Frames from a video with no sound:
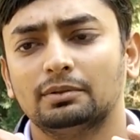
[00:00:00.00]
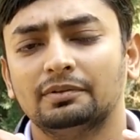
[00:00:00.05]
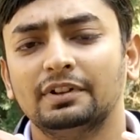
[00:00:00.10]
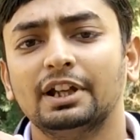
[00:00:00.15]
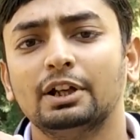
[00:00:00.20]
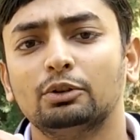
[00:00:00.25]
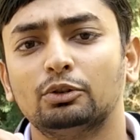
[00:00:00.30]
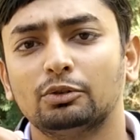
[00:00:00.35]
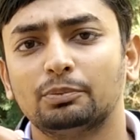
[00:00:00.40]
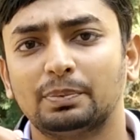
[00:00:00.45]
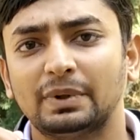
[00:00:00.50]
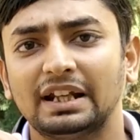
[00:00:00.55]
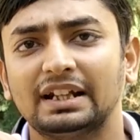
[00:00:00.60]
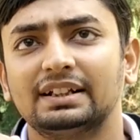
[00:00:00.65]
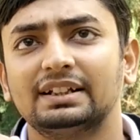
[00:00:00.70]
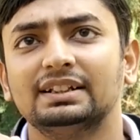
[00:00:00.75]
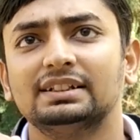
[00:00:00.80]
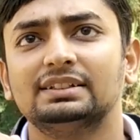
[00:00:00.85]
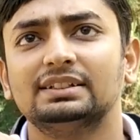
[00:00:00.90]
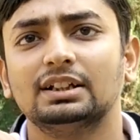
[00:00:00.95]
practice
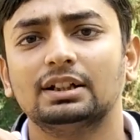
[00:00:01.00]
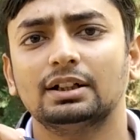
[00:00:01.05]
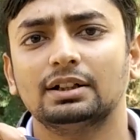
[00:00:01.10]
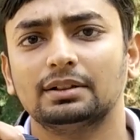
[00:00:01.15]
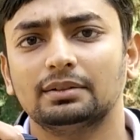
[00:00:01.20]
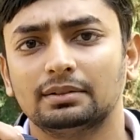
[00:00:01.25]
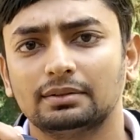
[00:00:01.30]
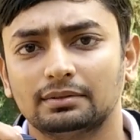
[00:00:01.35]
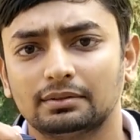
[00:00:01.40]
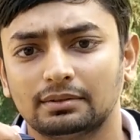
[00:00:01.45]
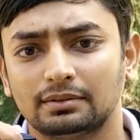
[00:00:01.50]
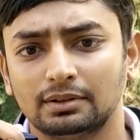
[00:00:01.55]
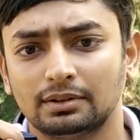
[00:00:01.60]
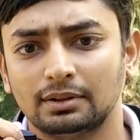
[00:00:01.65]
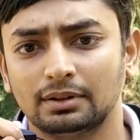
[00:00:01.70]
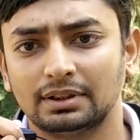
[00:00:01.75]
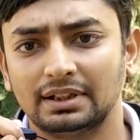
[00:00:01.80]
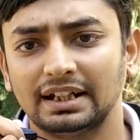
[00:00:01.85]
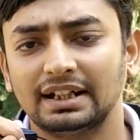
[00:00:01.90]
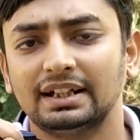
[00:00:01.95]
the
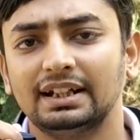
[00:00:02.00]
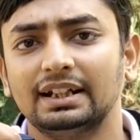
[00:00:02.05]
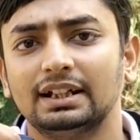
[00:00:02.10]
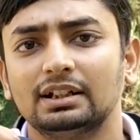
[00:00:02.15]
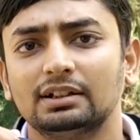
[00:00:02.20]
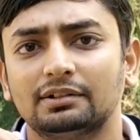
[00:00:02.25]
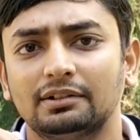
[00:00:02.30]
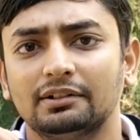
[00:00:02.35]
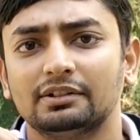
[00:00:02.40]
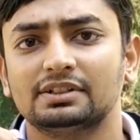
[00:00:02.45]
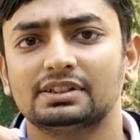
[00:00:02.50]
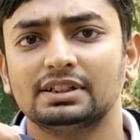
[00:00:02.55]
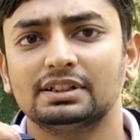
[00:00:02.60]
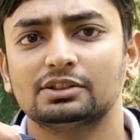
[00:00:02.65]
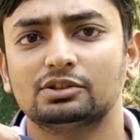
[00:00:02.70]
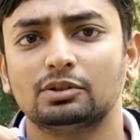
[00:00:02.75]
technical questions of